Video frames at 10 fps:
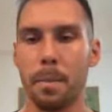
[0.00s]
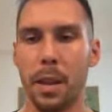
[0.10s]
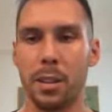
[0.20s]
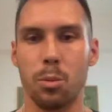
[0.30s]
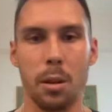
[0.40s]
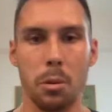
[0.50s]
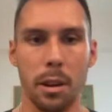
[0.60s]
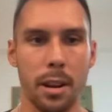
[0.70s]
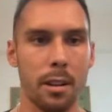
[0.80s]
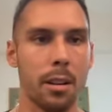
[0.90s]
That's why we're
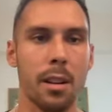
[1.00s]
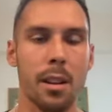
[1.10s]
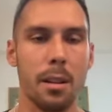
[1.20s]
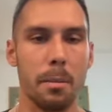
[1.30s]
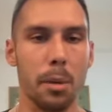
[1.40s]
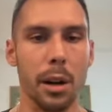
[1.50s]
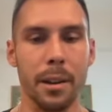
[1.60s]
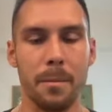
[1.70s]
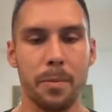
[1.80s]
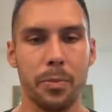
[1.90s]
here.
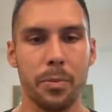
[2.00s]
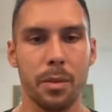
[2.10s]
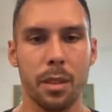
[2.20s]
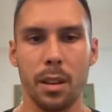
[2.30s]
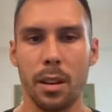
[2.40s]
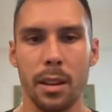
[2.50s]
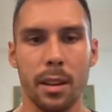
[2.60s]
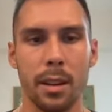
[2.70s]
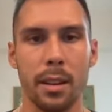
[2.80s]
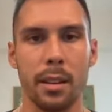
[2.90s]
But
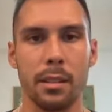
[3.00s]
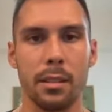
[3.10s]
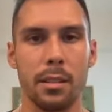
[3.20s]
it